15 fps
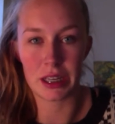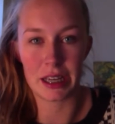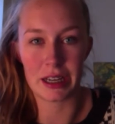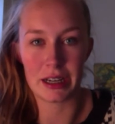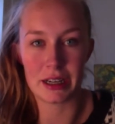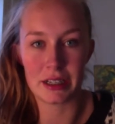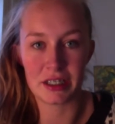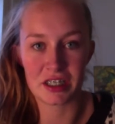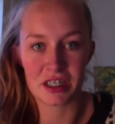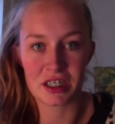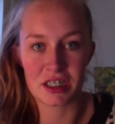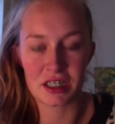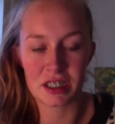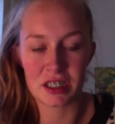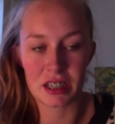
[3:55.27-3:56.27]
get an
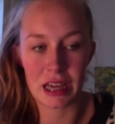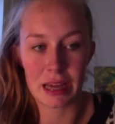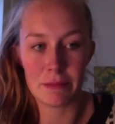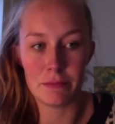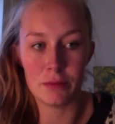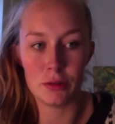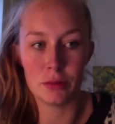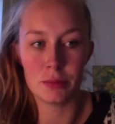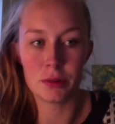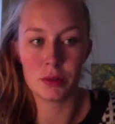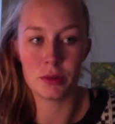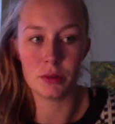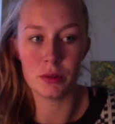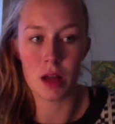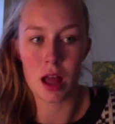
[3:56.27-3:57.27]
escape route
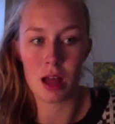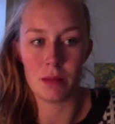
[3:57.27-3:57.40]
to